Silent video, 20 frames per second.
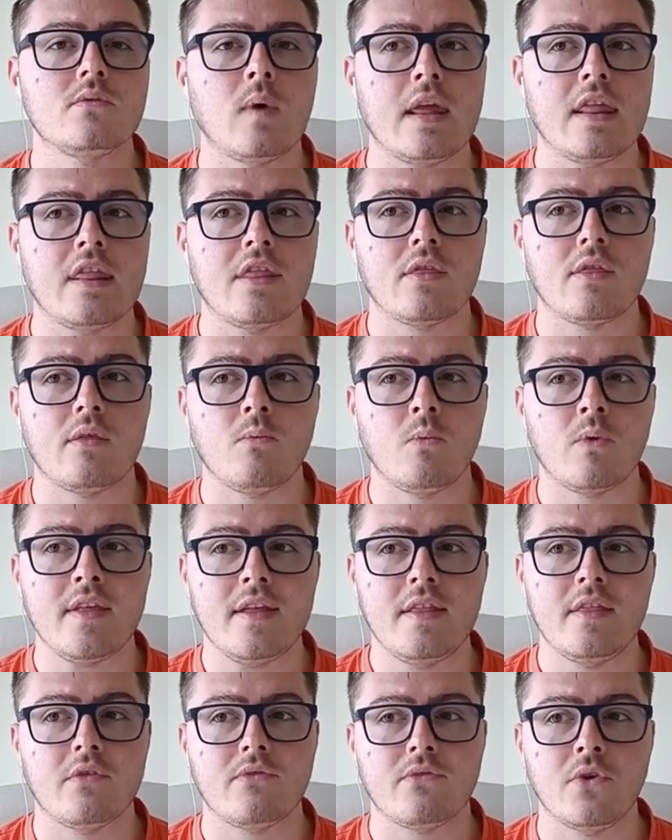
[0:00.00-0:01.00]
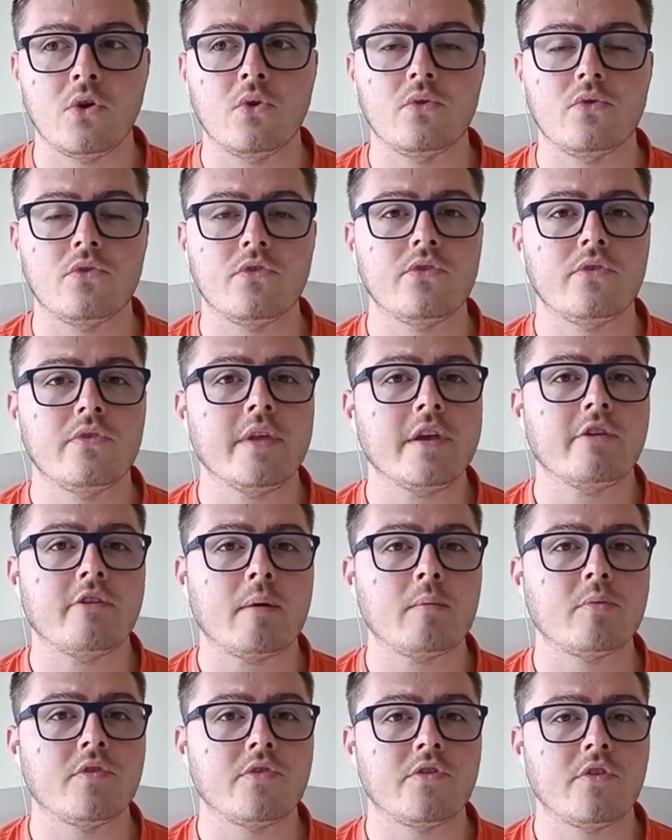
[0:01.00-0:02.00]
within the foods that
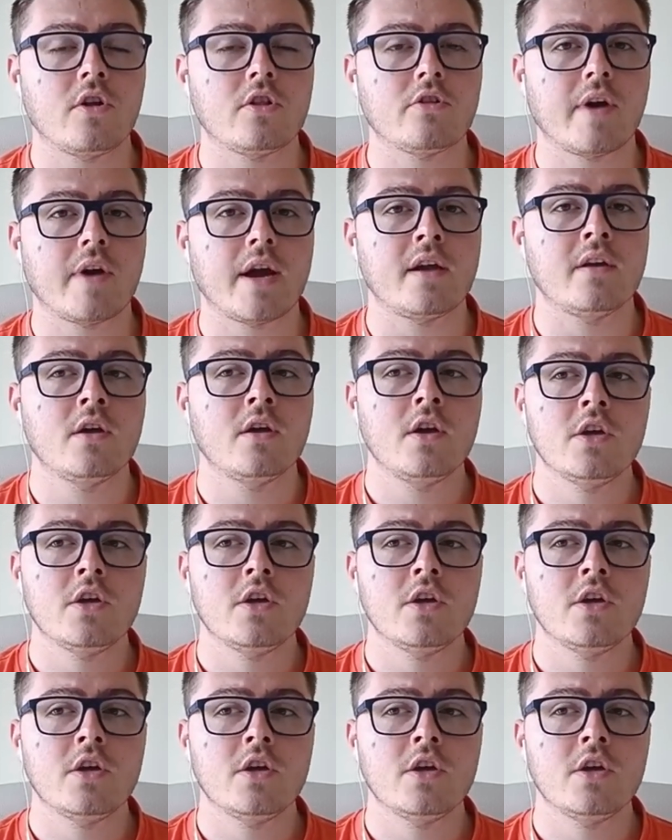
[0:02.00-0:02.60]
you're able to tolerate.